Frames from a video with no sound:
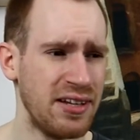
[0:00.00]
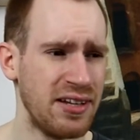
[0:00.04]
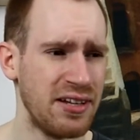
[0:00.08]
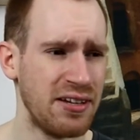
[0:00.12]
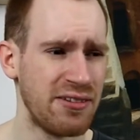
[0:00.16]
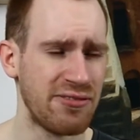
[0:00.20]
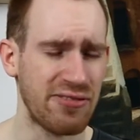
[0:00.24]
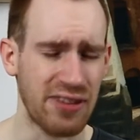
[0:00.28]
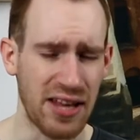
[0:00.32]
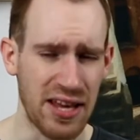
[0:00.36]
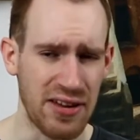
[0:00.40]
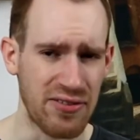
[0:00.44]

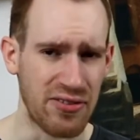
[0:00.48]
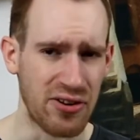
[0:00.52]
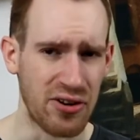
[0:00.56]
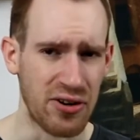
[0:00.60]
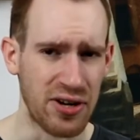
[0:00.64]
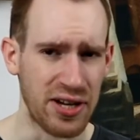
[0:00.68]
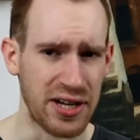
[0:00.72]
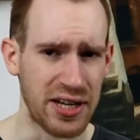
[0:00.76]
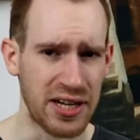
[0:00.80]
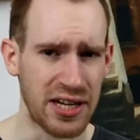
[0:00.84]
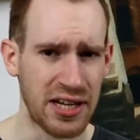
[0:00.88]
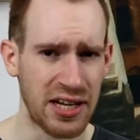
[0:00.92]

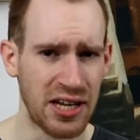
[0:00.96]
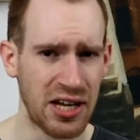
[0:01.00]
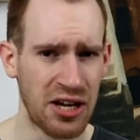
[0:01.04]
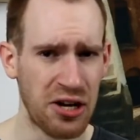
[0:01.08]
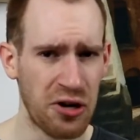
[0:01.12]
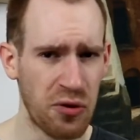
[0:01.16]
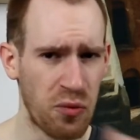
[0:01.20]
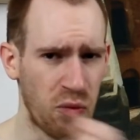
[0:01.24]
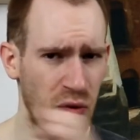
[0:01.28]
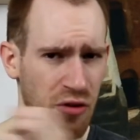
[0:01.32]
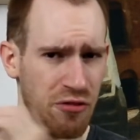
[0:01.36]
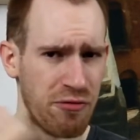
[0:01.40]
flavoring
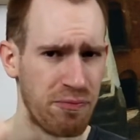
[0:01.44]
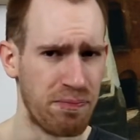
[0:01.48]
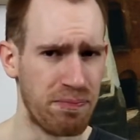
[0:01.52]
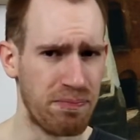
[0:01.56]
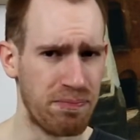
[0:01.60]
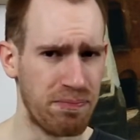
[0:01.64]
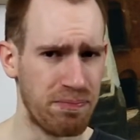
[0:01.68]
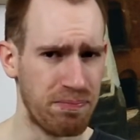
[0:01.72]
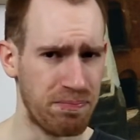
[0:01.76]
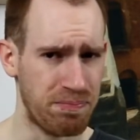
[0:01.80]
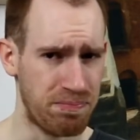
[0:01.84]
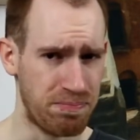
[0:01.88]
with
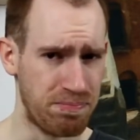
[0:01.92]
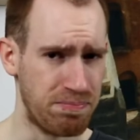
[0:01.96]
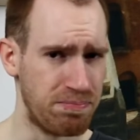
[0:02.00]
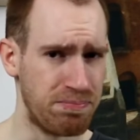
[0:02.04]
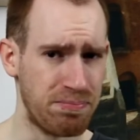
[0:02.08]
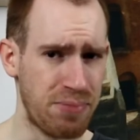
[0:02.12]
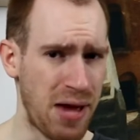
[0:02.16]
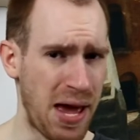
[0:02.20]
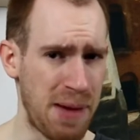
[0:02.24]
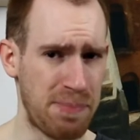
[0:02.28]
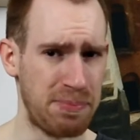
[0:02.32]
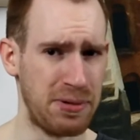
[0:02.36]

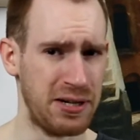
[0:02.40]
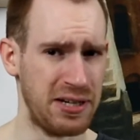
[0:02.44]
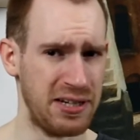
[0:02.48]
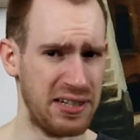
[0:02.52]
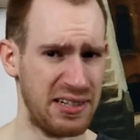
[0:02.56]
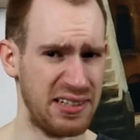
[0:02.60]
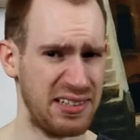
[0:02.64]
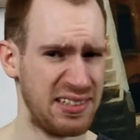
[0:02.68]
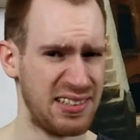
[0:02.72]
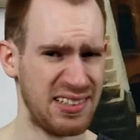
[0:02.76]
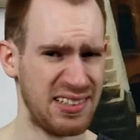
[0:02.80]
pepper.